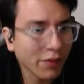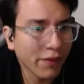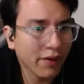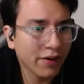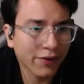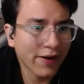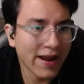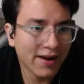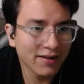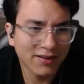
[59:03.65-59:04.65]
cran,
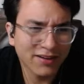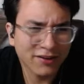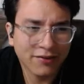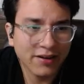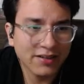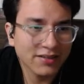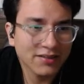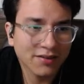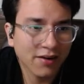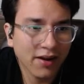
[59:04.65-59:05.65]
not the cran, just
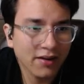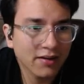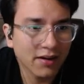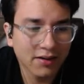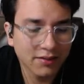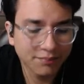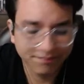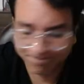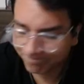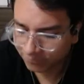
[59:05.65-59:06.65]
cran.
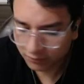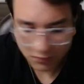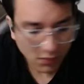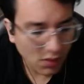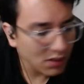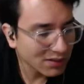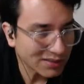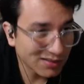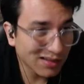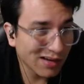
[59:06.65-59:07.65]
Doesn't
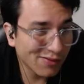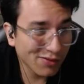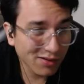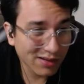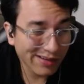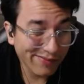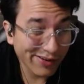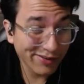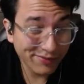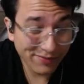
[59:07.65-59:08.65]
allow for like very
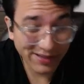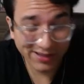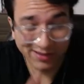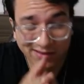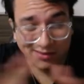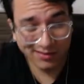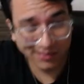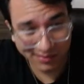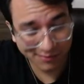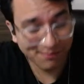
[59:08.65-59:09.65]
big
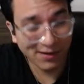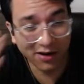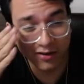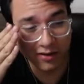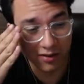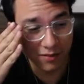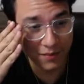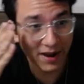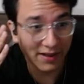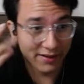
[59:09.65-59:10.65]
parallel compiling,